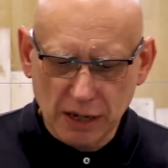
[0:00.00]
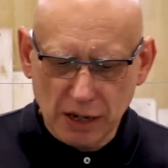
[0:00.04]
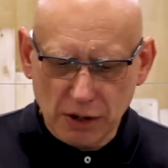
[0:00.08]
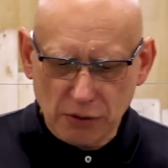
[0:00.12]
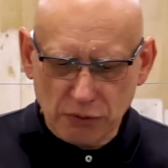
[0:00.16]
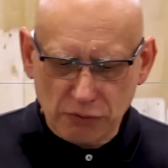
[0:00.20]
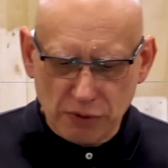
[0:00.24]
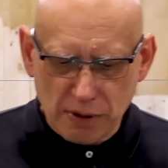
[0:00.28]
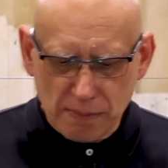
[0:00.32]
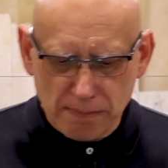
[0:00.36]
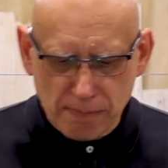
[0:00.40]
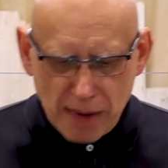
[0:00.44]

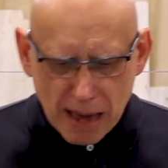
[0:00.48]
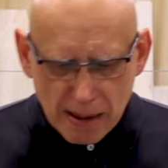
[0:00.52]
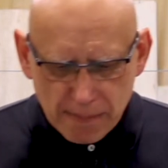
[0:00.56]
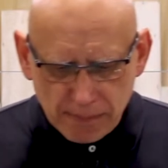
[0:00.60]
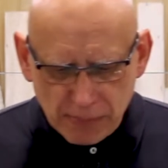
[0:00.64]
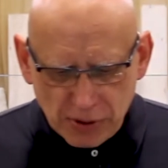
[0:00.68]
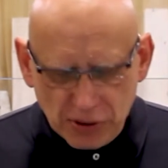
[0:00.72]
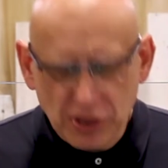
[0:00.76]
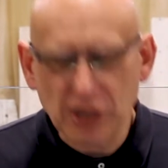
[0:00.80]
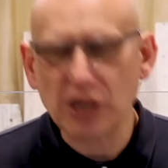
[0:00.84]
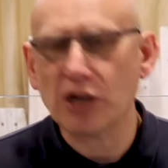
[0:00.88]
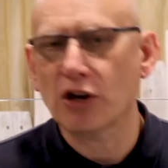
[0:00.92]

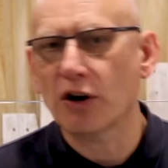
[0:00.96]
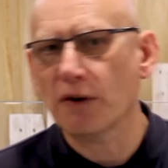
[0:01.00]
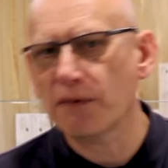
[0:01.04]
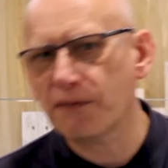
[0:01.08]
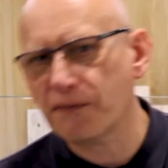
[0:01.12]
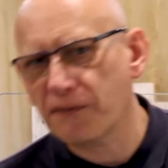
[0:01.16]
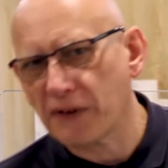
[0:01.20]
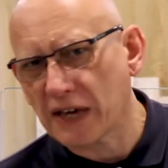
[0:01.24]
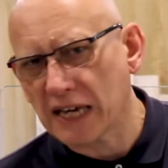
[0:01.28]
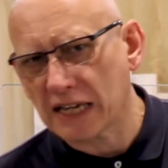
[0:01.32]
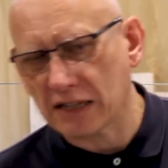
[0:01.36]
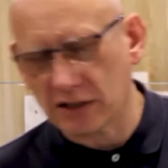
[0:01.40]
Remember that
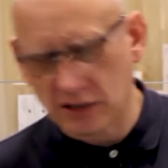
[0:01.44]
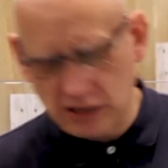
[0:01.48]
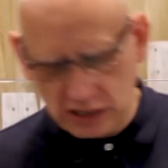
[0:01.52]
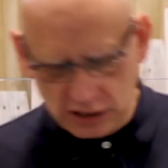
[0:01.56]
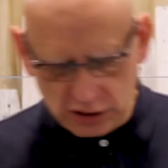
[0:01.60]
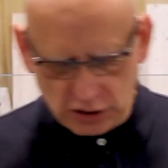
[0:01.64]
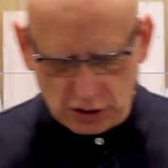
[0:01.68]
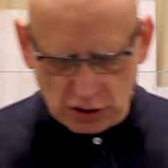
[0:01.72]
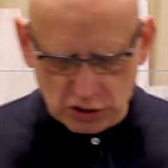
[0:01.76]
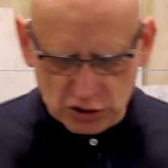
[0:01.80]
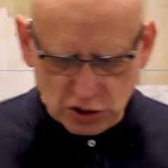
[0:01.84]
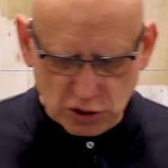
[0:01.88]
your feet
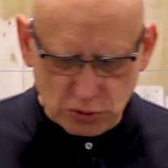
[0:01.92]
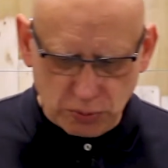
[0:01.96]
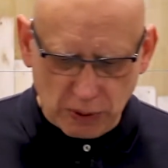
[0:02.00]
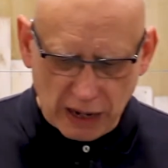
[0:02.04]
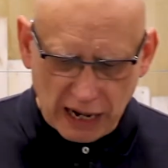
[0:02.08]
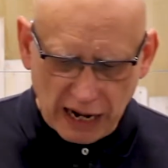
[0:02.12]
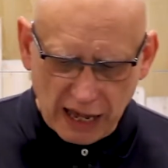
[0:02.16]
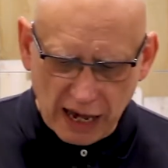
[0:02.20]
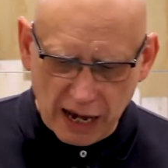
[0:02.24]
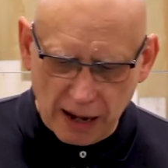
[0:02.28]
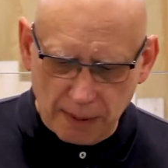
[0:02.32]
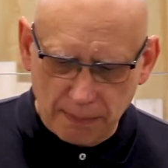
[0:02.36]
did not
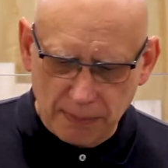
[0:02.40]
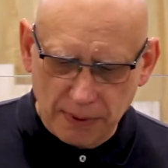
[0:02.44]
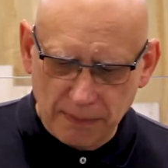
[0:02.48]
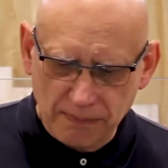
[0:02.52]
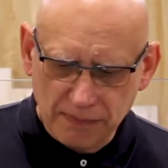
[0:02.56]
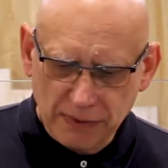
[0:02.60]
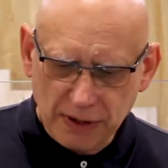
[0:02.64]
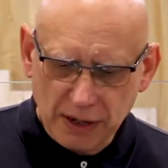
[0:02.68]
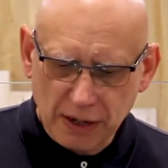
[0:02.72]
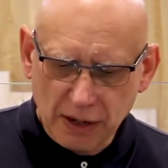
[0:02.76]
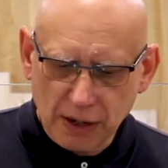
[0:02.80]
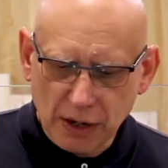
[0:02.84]
swell
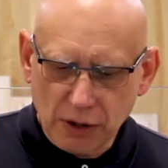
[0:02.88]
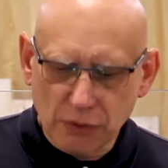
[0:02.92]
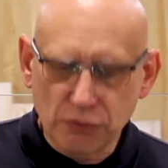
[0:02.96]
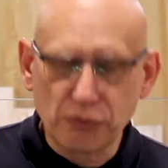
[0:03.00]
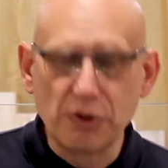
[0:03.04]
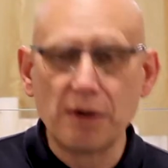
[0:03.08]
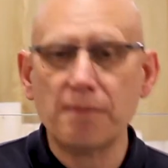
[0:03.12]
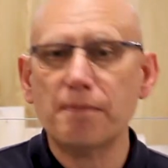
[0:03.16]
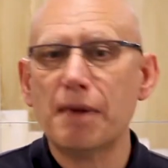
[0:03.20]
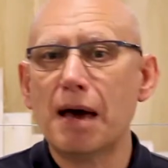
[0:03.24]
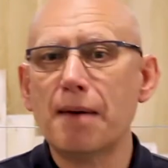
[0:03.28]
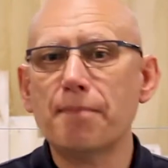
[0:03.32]
up.
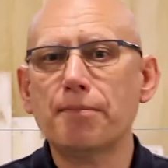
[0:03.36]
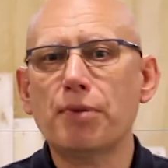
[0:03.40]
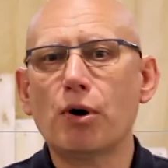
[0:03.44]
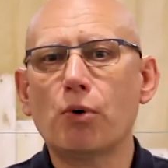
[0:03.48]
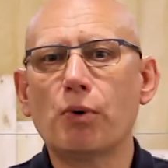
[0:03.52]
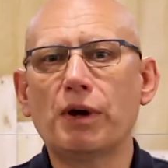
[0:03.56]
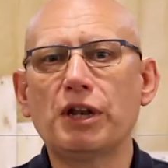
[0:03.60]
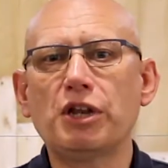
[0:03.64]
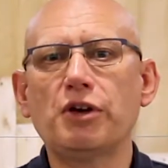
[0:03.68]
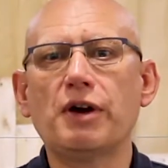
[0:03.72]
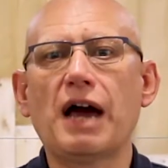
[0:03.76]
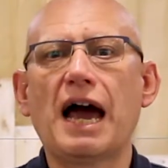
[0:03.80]
Remember
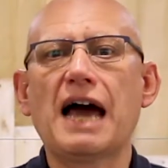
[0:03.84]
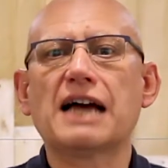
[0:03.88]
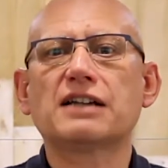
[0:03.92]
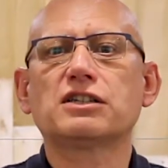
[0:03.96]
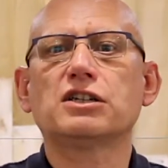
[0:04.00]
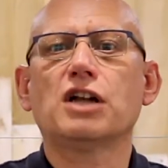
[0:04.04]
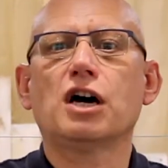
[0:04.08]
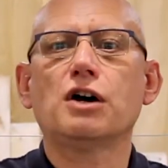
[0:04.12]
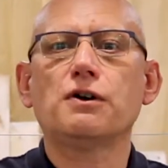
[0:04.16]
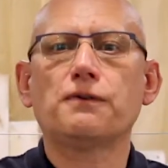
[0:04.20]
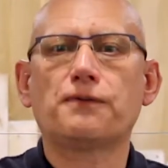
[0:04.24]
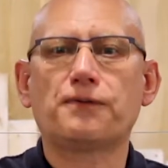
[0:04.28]
when you
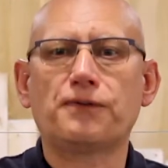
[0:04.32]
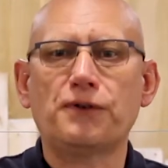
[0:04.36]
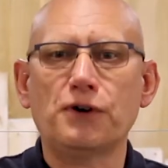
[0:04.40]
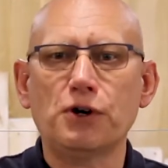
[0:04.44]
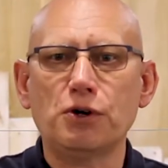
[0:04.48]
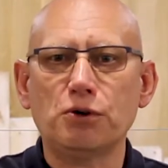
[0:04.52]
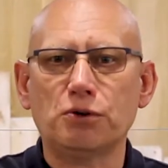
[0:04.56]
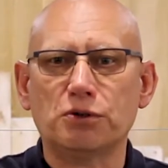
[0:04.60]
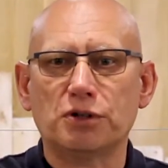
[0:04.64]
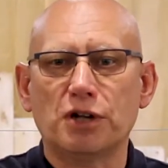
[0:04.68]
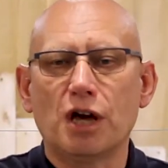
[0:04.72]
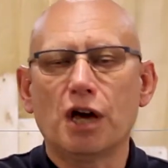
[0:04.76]
had no
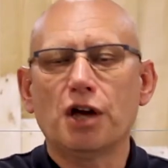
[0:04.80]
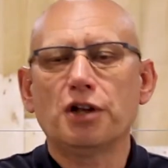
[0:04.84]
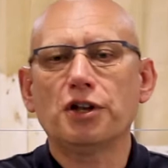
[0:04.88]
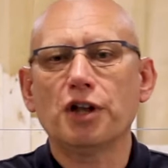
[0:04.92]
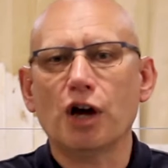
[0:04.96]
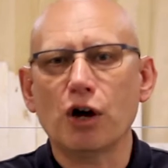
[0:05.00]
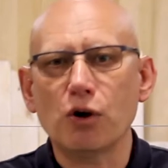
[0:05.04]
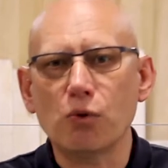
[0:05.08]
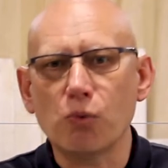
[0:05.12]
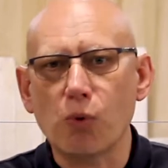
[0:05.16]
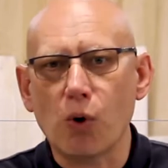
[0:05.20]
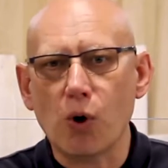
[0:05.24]
food,
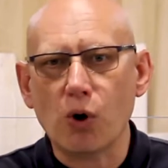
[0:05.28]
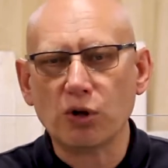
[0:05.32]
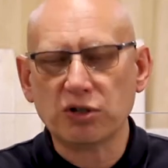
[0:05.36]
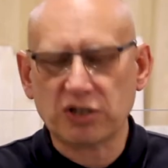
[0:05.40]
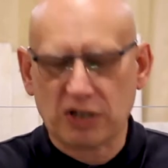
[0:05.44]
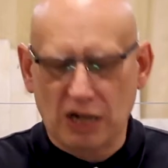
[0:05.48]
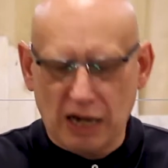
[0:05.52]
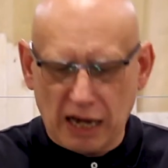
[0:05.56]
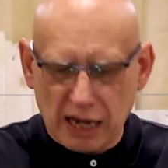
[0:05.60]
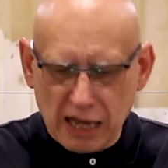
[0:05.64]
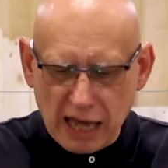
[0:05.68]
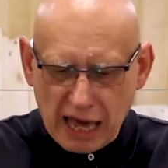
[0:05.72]
no
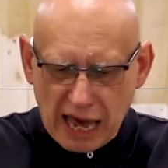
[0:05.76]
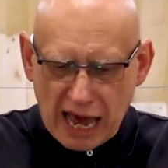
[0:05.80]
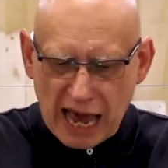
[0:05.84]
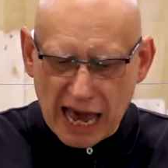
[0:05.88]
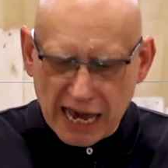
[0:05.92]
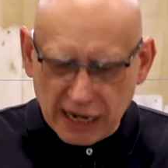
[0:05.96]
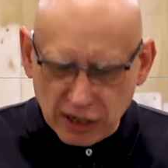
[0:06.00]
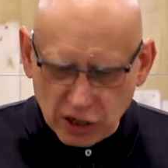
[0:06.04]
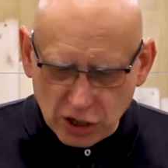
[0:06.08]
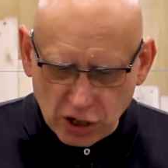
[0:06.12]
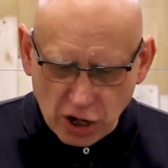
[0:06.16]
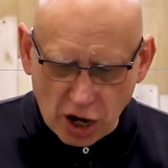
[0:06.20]
water,
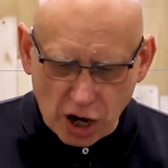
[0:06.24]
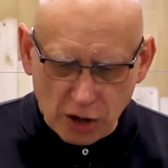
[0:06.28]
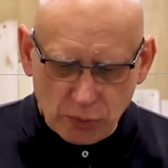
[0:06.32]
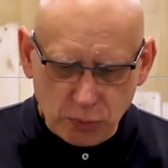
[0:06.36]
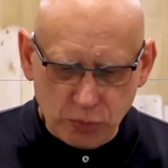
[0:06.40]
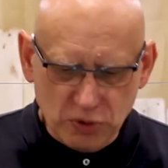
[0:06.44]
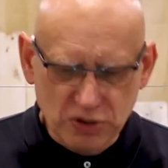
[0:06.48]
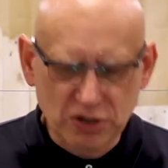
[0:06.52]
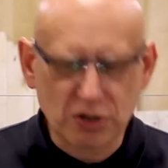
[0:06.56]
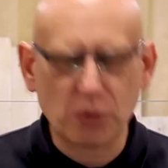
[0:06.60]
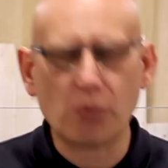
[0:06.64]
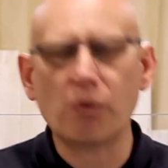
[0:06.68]
and
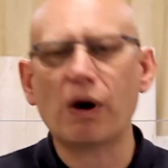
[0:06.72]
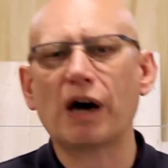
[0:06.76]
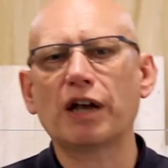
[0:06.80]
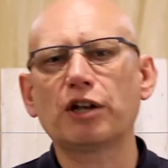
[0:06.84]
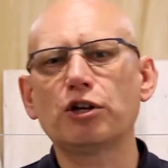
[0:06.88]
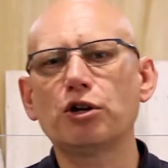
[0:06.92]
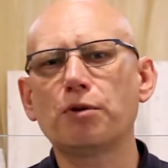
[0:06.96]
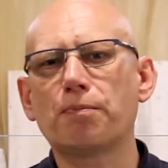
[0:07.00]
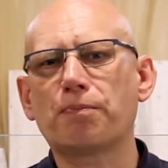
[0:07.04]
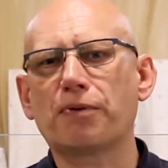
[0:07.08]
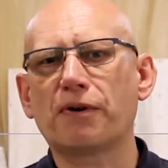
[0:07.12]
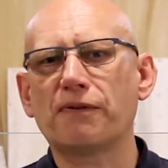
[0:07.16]
God was the
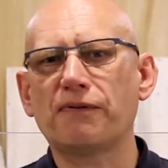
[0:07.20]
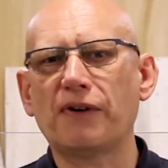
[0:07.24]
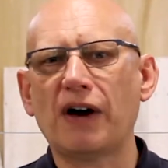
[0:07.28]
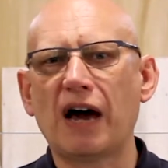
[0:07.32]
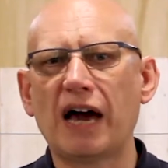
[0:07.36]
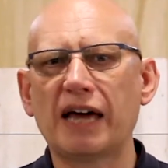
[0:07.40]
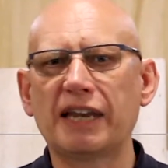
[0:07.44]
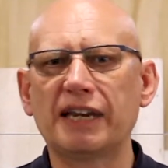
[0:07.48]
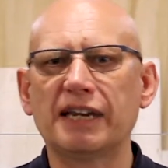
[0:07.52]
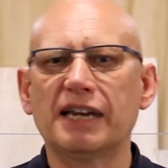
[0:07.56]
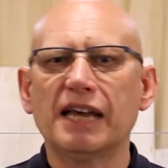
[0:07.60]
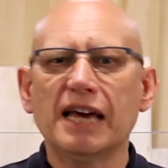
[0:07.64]
one who
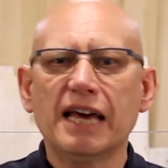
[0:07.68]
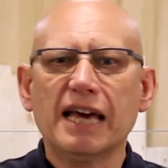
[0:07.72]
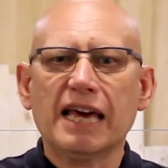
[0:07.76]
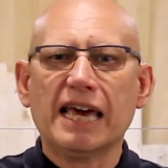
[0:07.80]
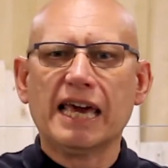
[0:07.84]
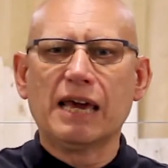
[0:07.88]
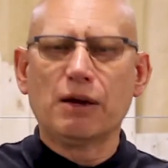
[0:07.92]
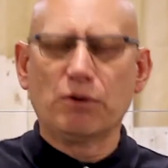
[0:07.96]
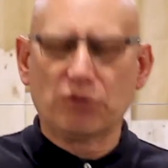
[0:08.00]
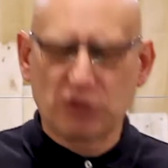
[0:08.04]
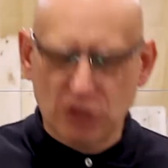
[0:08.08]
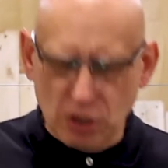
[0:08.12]
provided.
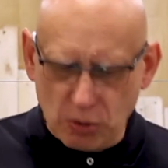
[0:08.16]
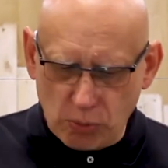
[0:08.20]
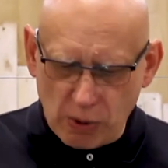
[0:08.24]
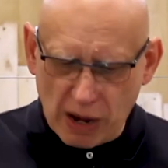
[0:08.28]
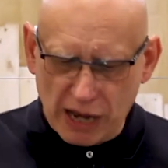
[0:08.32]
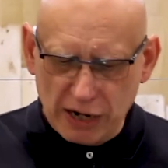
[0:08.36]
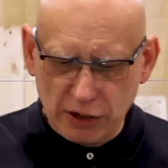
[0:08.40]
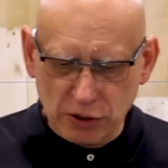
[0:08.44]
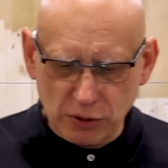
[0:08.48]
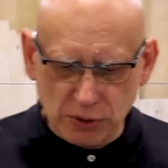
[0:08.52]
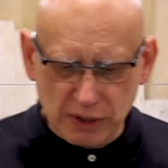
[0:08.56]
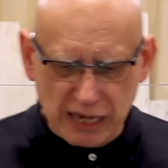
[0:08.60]
He was the
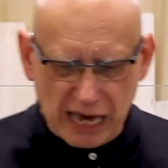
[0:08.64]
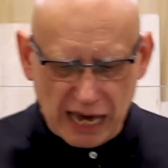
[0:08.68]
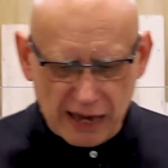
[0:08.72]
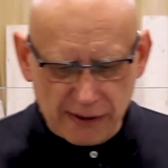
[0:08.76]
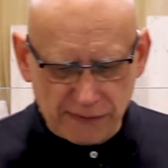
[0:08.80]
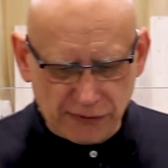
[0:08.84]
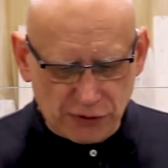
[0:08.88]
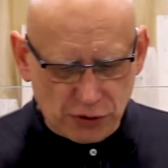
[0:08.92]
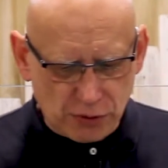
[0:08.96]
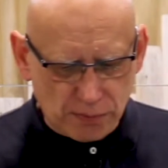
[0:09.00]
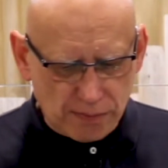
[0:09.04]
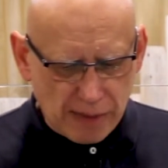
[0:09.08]
one who
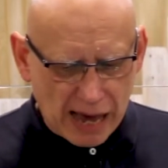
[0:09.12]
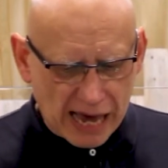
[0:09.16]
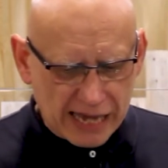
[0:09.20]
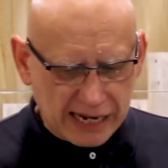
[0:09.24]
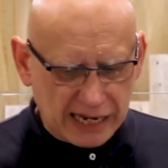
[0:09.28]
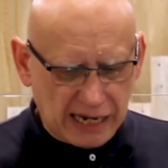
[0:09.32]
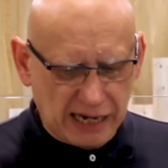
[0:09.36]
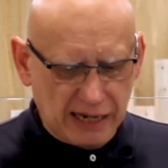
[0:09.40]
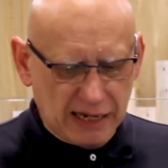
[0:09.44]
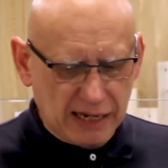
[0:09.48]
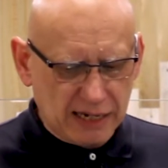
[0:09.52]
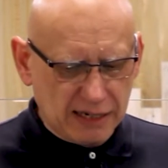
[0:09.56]
gave you
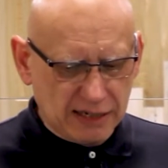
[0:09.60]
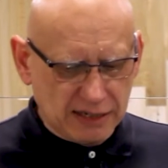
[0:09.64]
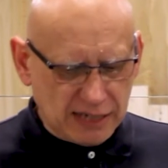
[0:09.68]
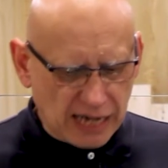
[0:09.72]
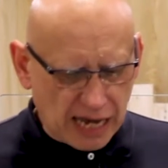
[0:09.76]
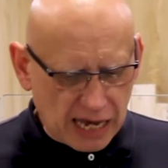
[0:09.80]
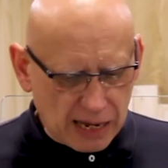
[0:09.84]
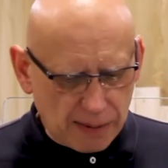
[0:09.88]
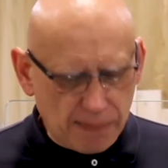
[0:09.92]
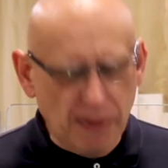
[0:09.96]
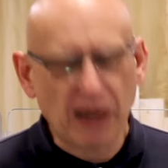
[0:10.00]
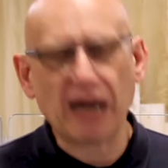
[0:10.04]
manna
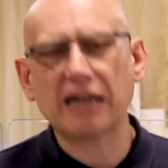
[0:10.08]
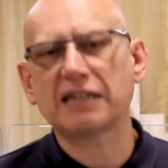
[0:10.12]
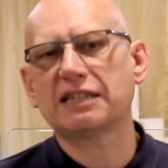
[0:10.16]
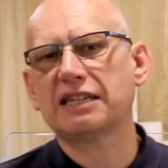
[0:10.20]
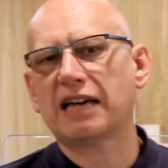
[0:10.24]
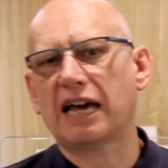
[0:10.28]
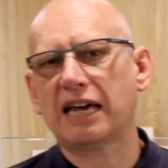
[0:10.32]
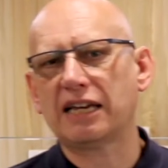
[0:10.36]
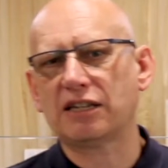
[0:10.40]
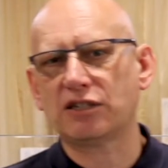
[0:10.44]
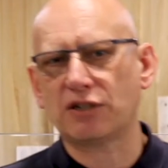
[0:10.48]
day by day